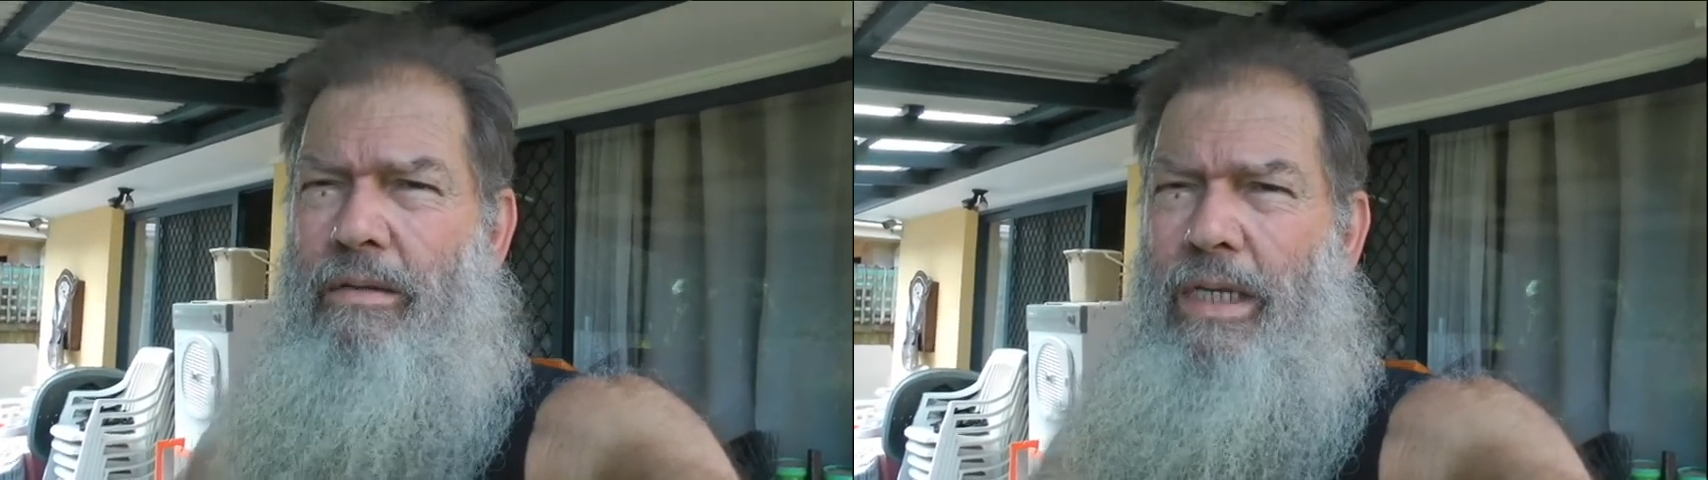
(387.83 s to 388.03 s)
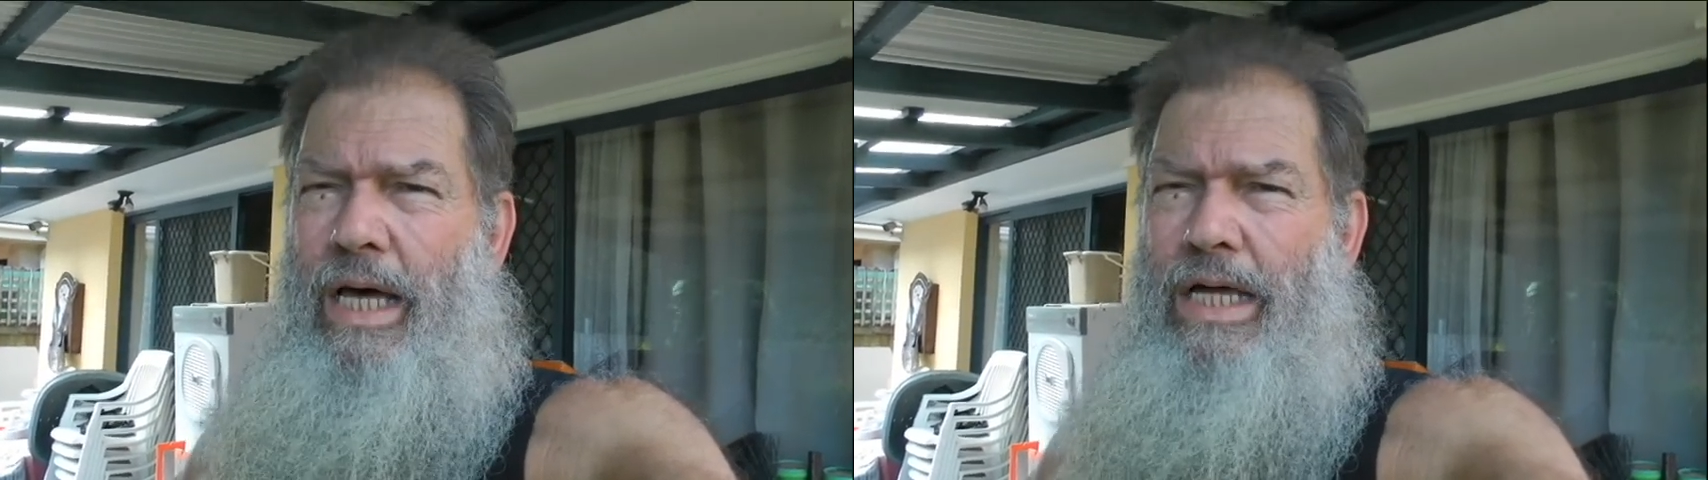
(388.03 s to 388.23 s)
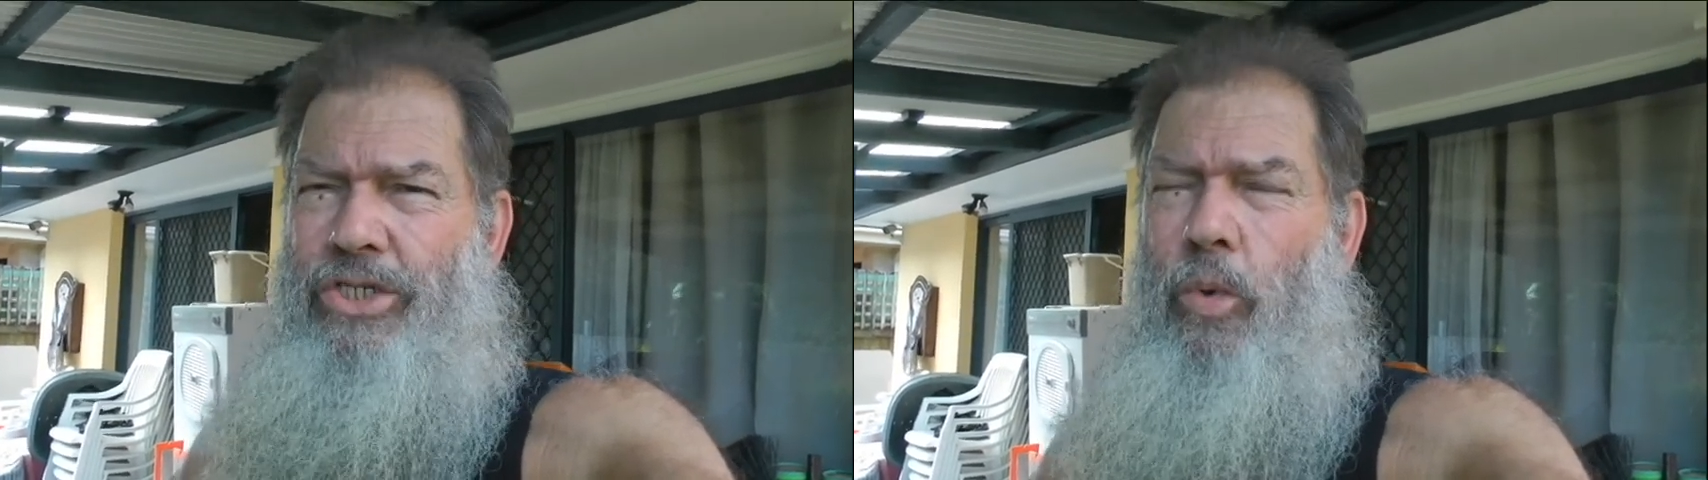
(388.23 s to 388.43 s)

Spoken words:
in large